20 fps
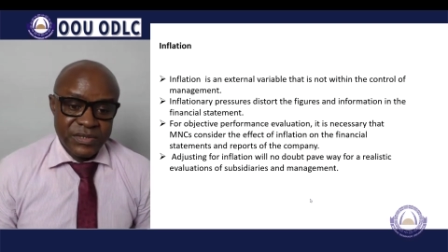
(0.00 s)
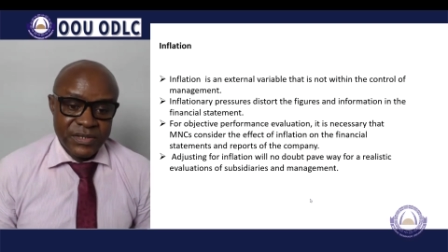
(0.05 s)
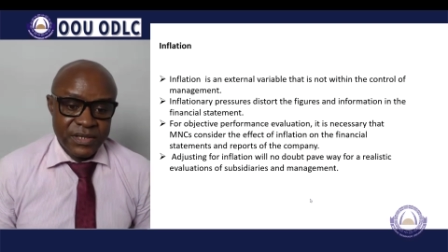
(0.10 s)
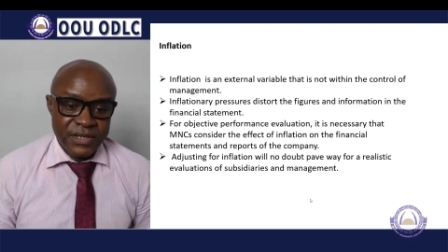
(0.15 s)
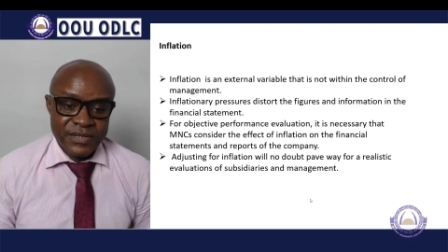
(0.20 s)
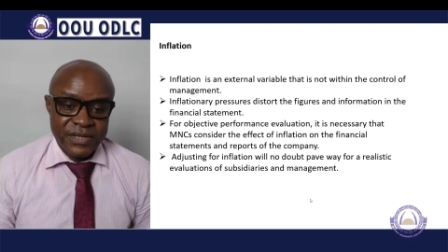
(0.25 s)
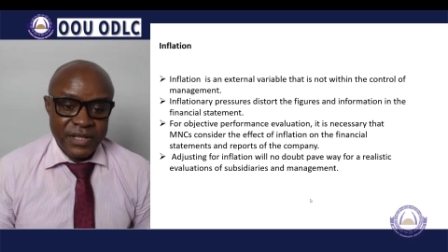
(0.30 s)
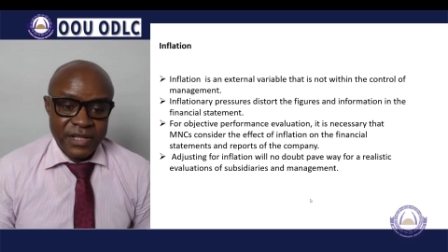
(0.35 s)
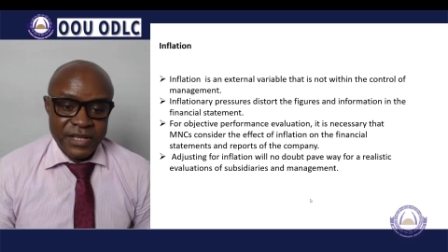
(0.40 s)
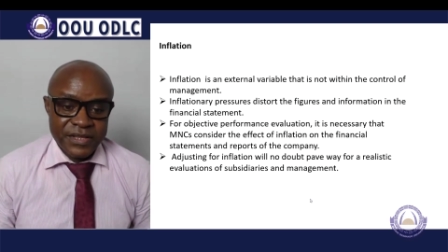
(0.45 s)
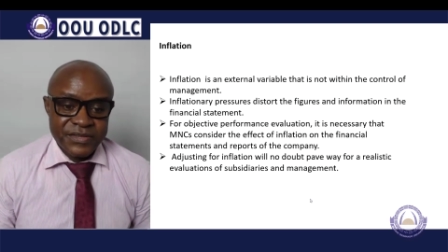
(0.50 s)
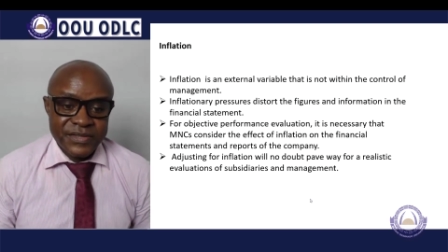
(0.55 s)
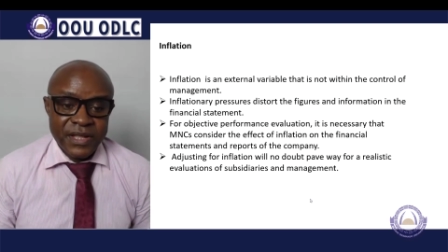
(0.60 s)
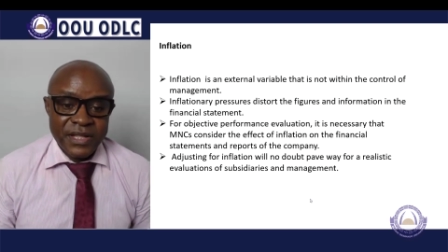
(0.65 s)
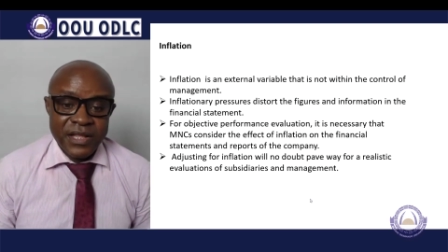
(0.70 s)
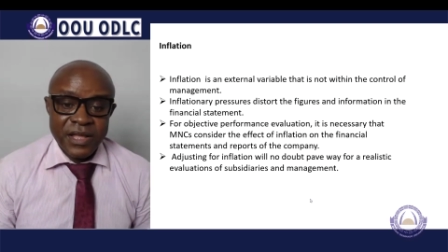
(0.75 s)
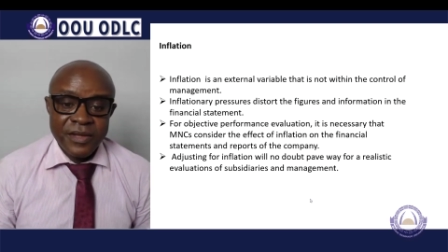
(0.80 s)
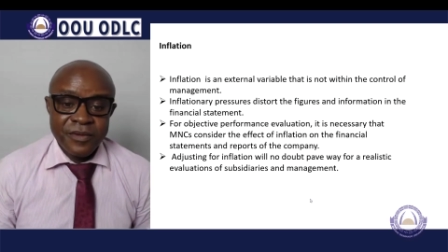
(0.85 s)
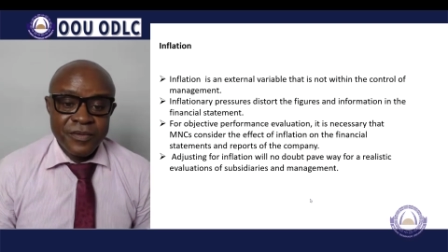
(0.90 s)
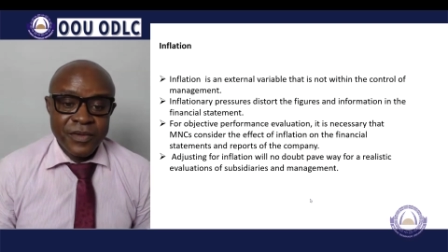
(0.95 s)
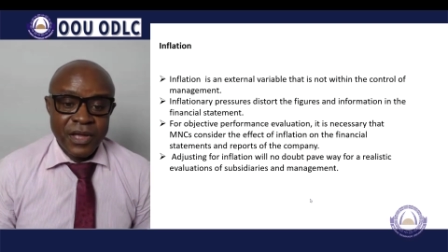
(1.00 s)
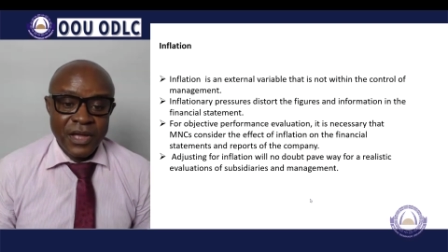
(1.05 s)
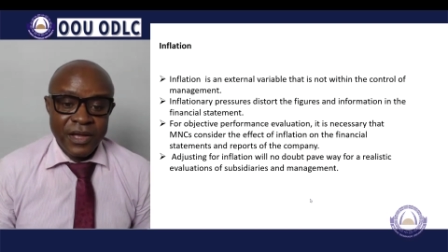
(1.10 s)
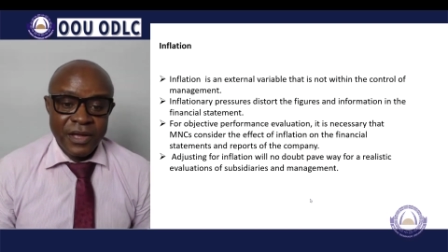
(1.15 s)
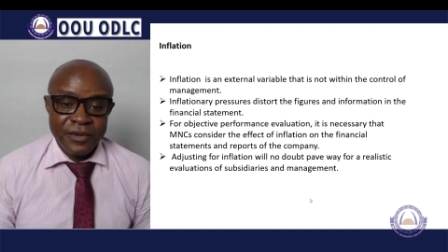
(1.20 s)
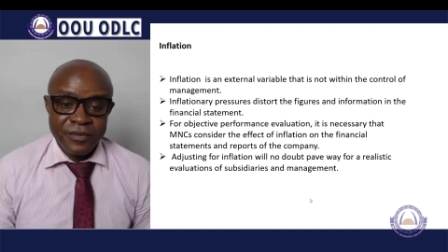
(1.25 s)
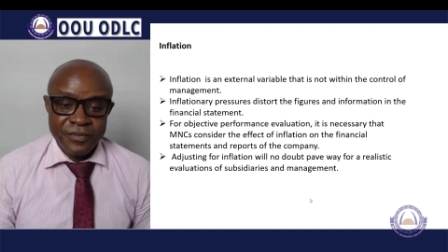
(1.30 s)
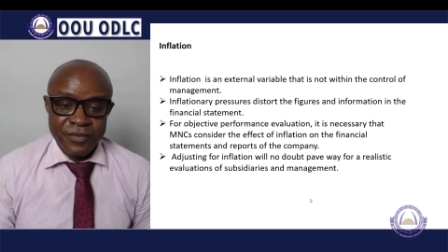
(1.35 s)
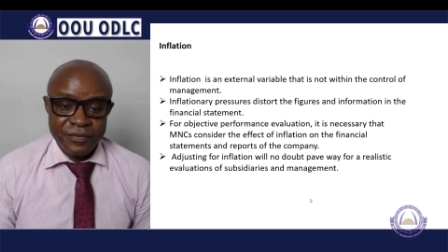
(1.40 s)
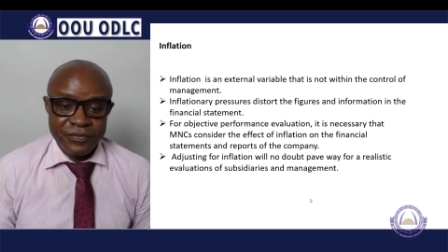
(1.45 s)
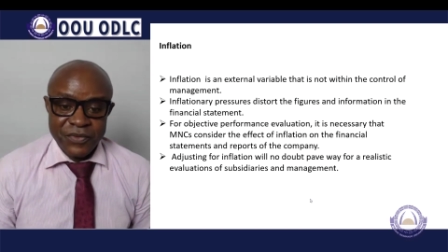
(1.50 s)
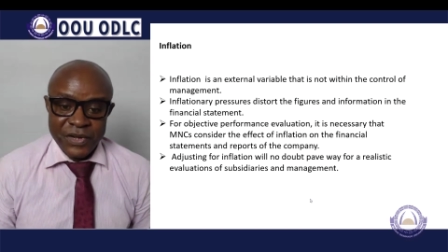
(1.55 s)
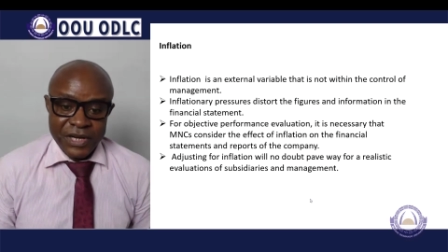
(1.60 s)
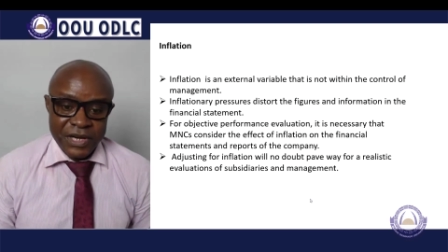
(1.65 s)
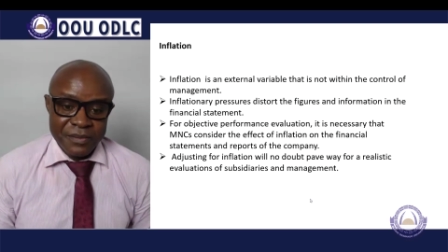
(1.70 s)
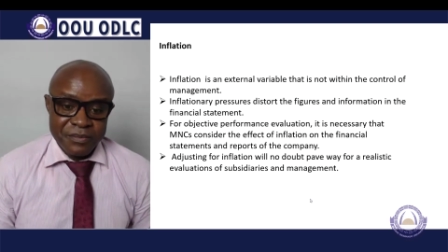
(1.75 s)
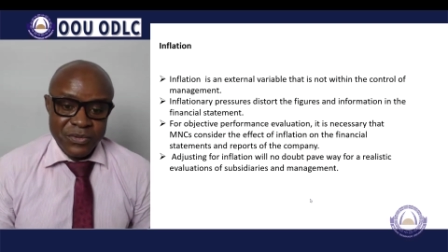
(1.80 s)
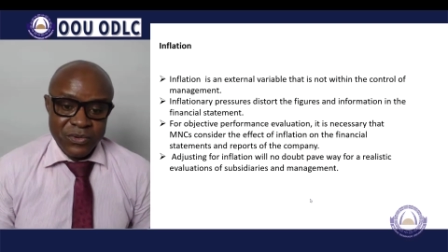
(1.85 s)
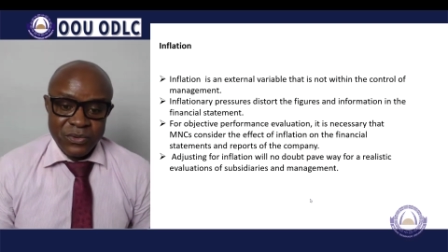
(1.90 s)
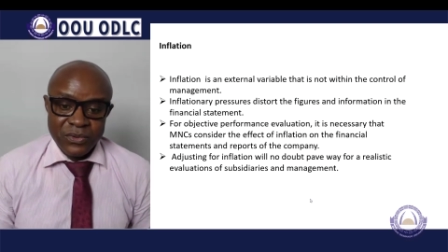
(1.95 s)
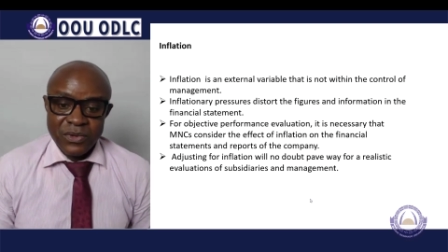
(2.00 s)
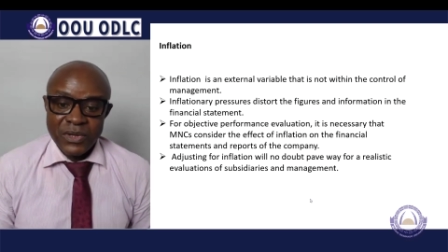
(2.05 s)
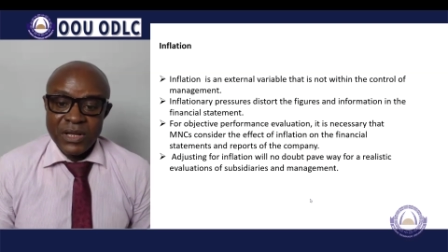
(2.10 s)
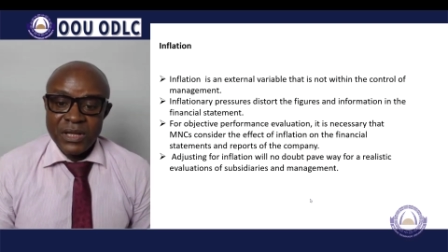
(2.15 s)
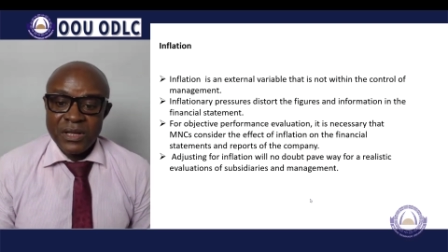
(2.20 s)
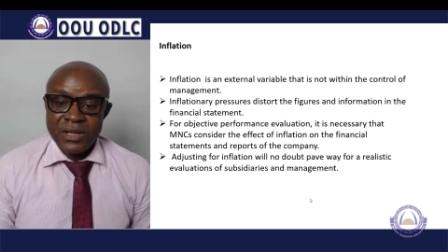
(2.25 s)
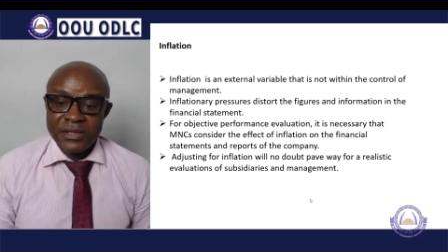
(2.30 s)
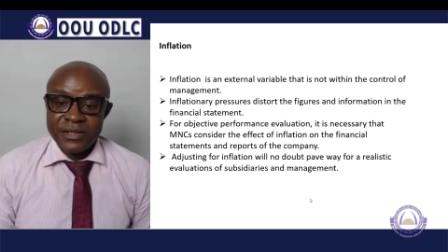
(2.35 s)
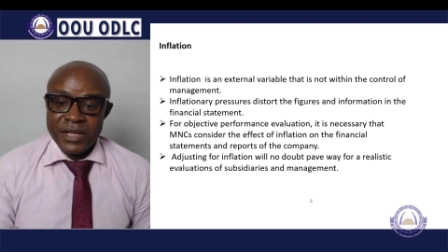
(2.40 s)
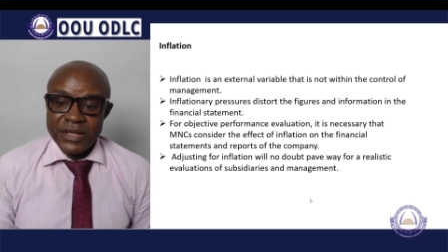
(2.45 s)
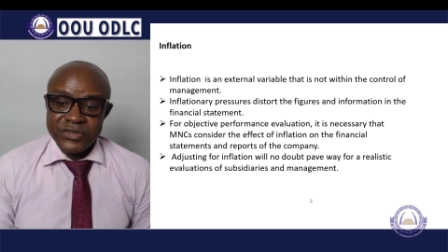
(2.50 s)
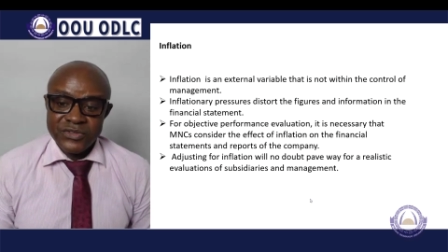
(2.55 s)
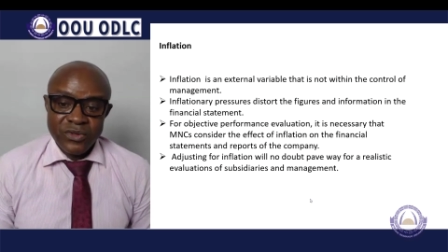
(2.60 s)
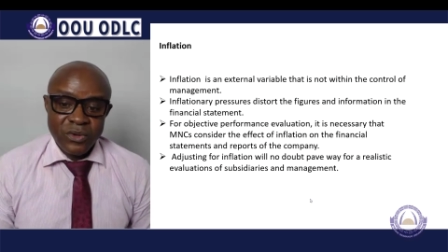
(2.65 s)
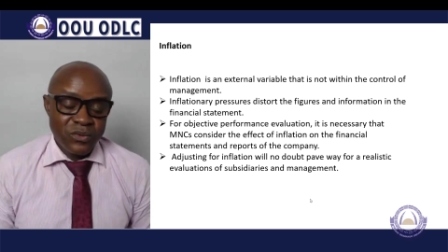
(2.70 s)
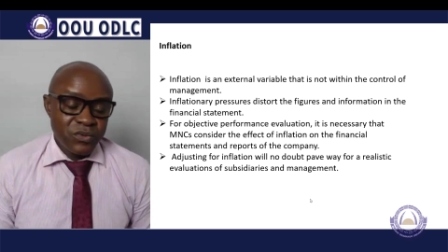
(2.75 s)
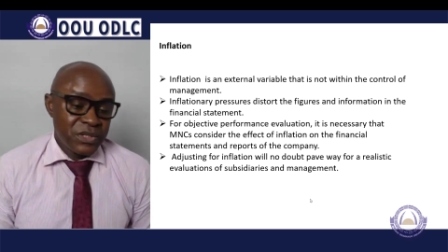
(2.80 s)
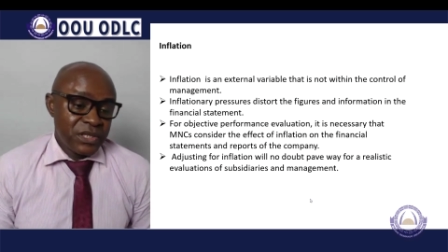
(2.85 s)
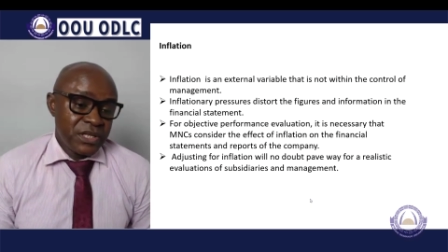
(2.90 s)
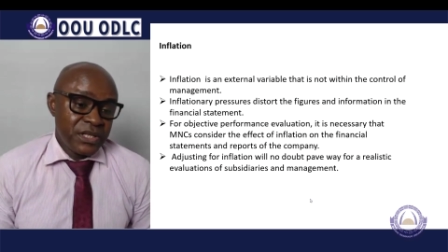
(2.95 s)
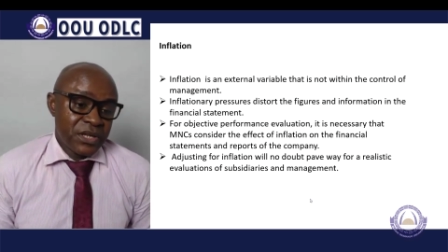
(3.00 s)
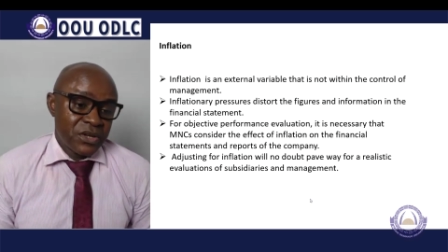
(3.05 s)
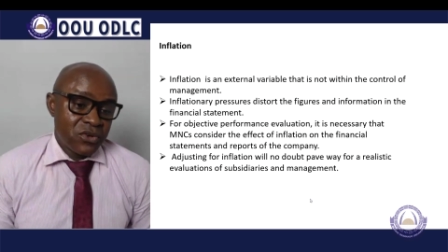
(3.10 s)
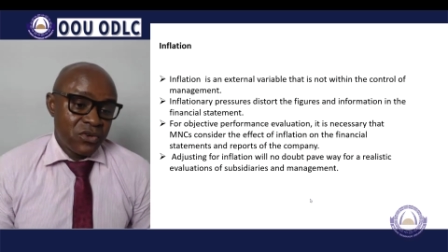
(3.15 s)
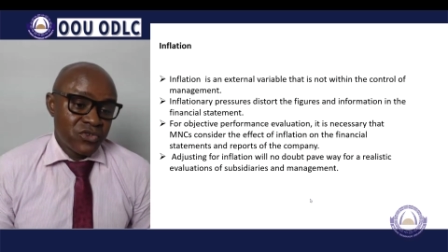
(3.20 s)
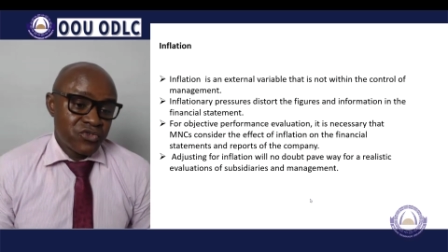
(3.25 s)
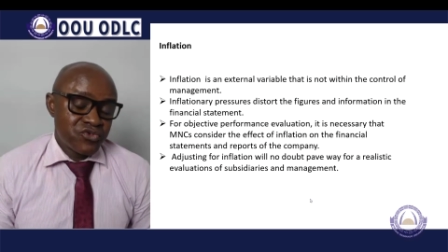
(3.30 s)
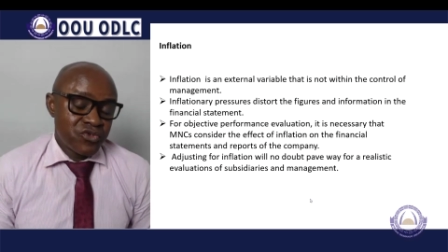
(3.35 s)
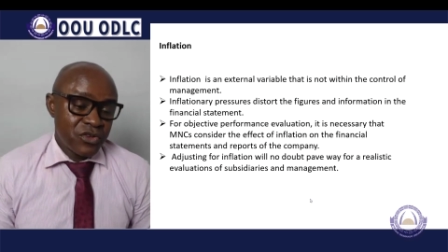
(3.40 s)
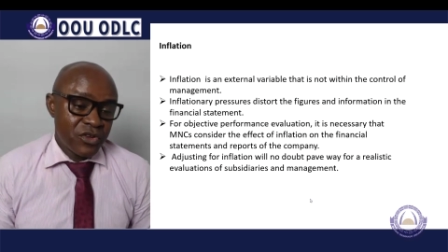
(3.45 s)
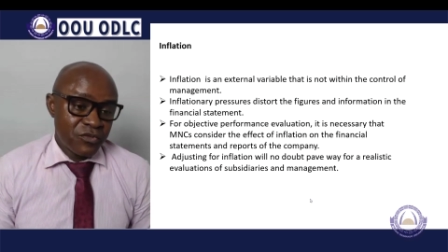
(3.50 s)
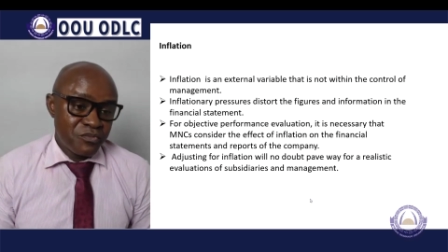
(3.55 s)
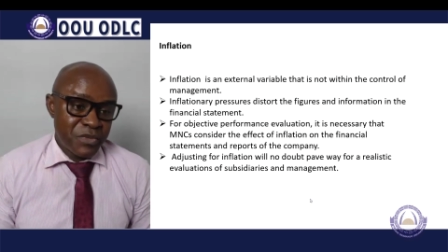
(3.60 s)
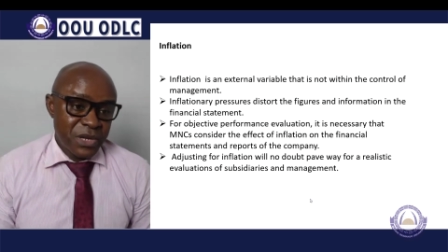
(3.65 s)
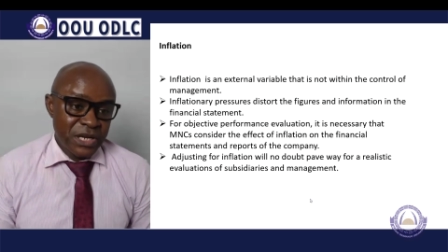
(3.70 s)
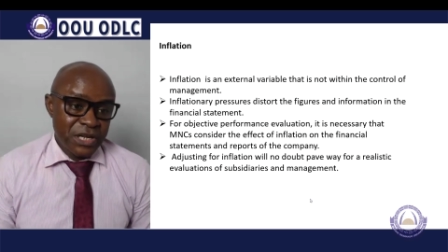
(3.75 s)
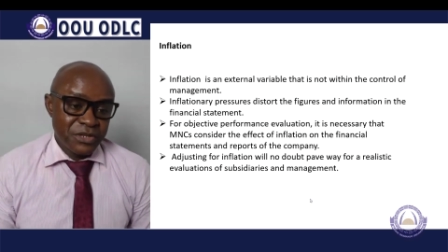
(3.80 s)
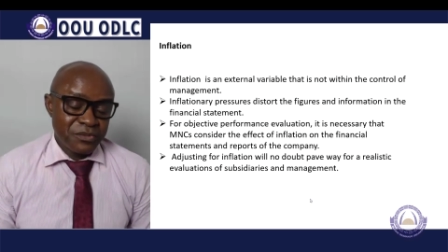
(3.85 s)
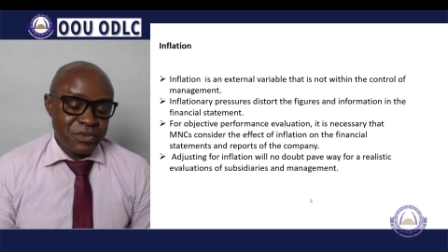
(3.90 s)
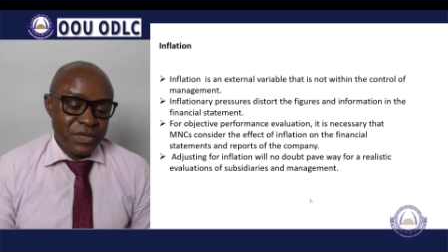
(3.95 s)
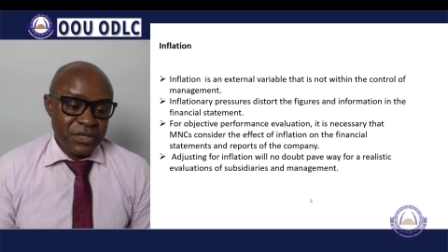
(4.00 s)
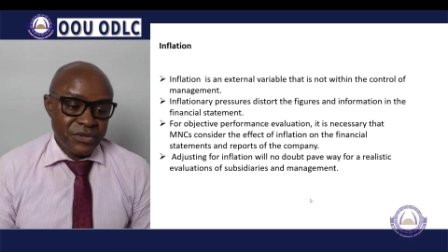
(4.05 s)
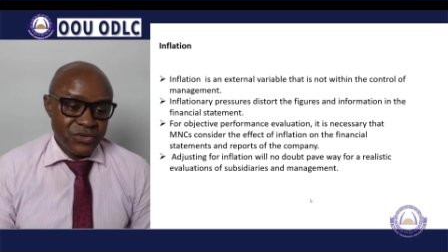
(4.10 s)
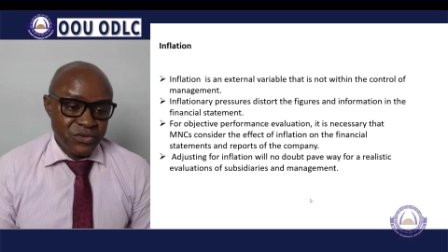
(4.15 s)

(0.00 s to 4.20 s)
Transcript: is an external variable that is not within the control of management.